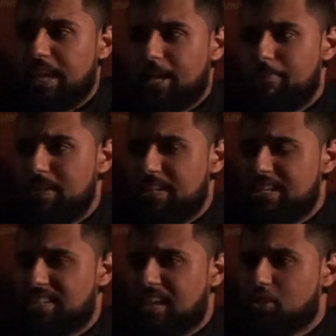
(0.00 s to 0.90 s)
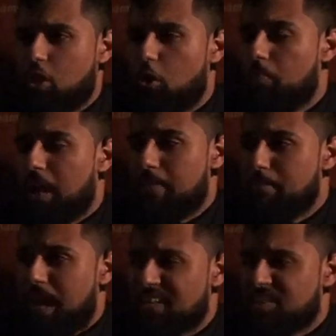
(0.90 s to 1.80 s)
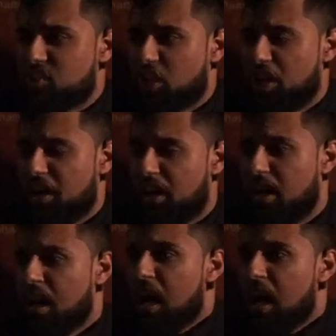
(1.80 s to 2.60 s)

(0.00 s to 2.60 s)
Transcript: and he says, Oh my master,